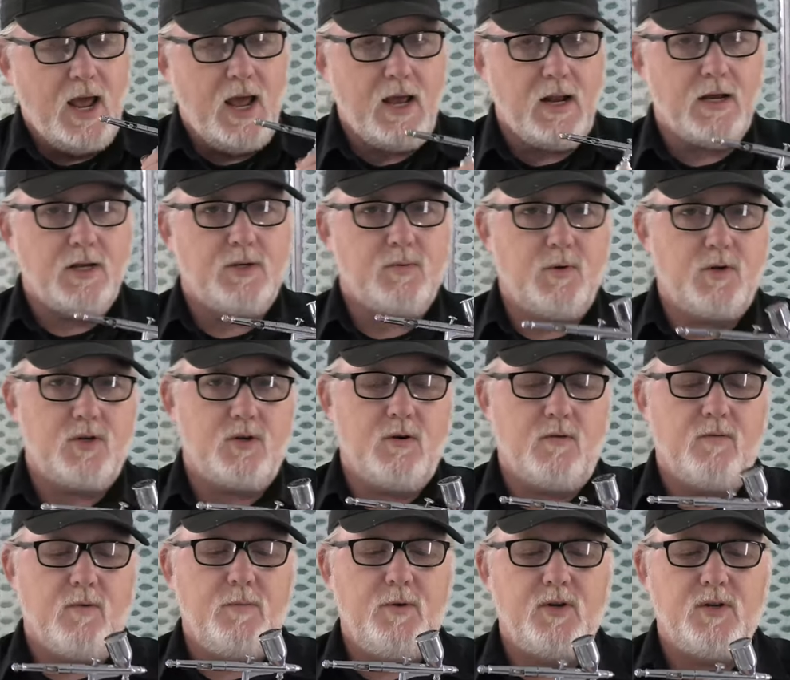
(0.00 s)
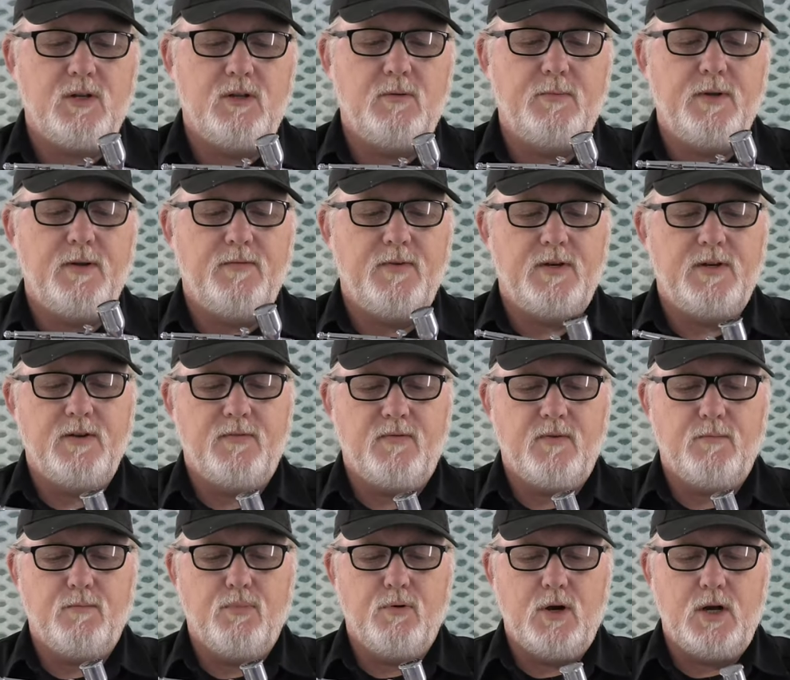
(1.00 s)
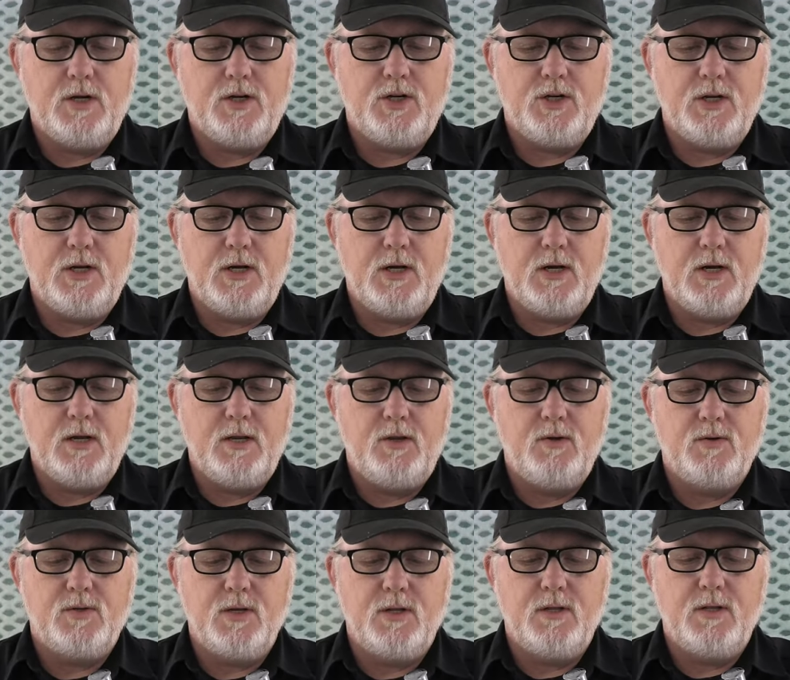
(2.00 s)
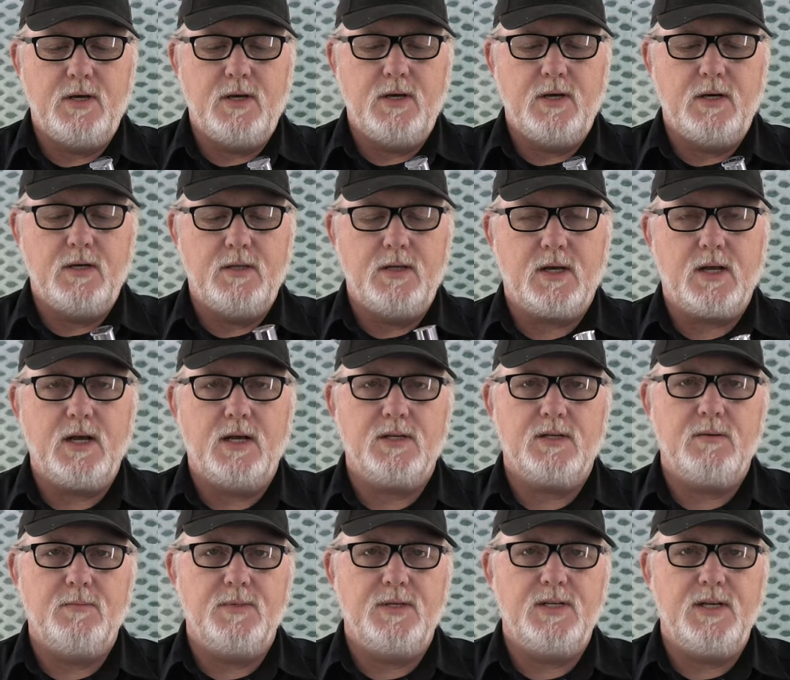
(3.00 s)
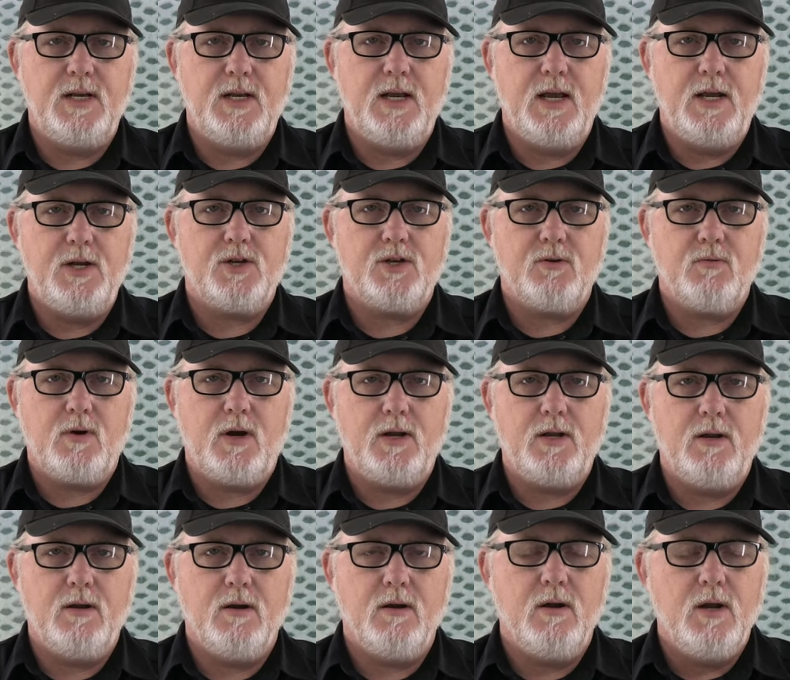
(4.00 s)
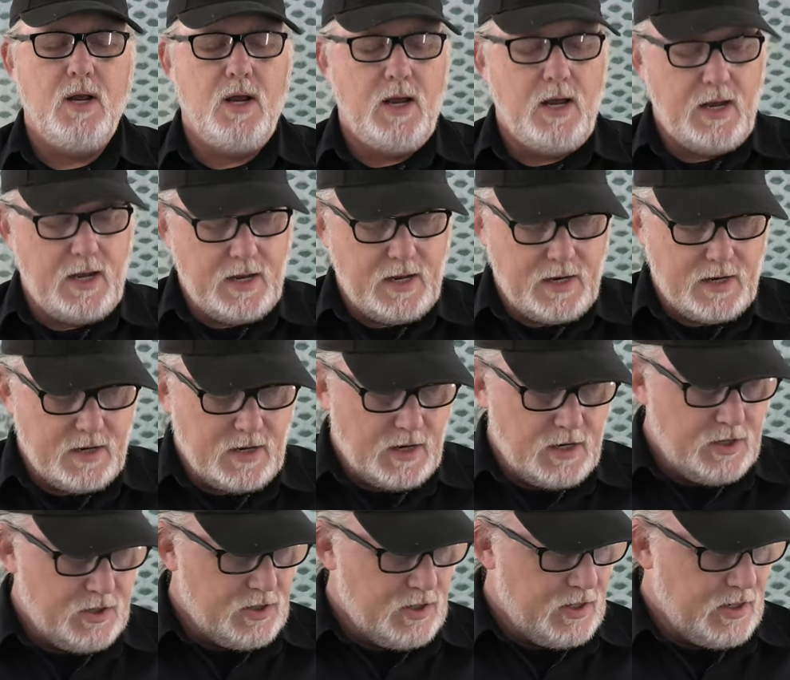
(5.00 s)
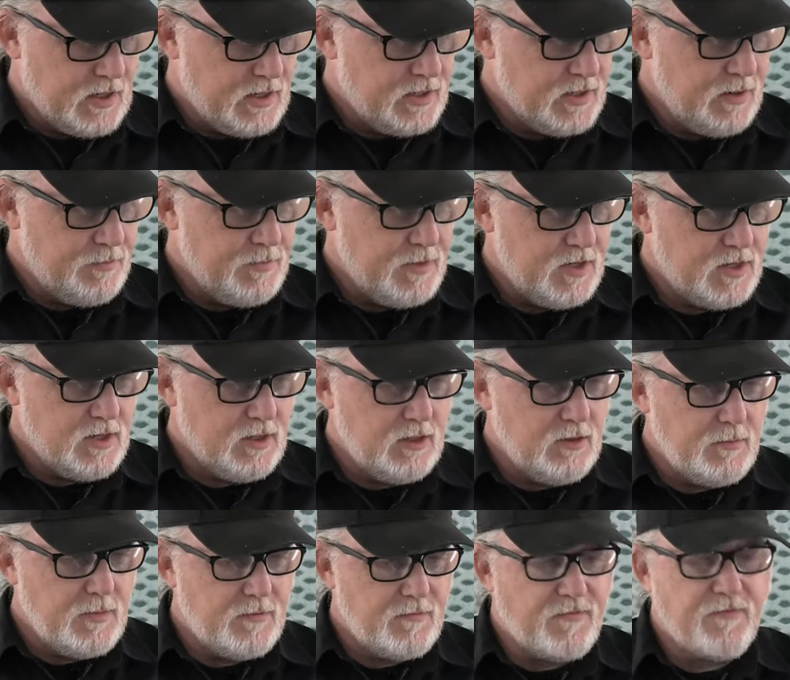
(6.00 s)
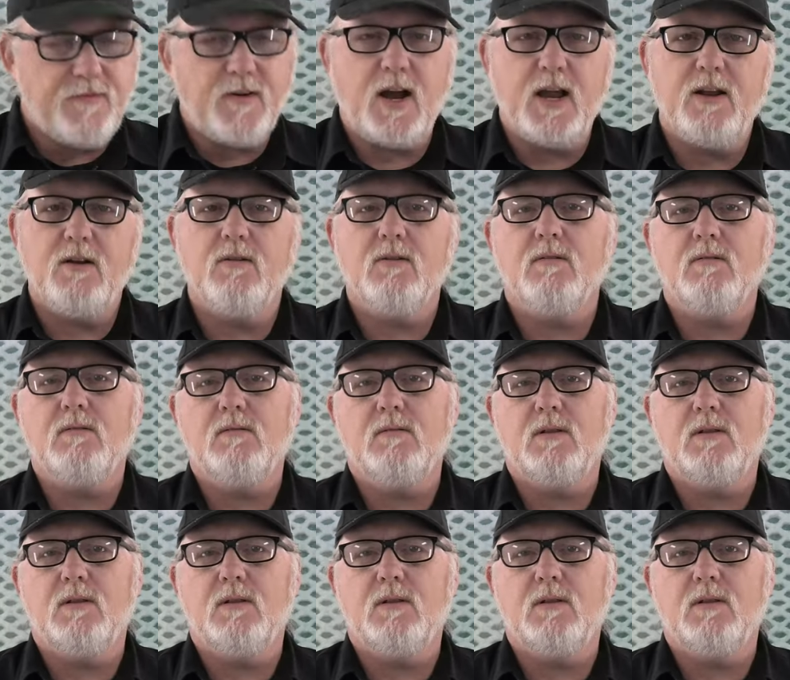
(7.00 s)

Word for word: And I switched over. I'm using a little bit of a different brush, uh, using the, the custom CH right here. And I just did that because it's a little bit finer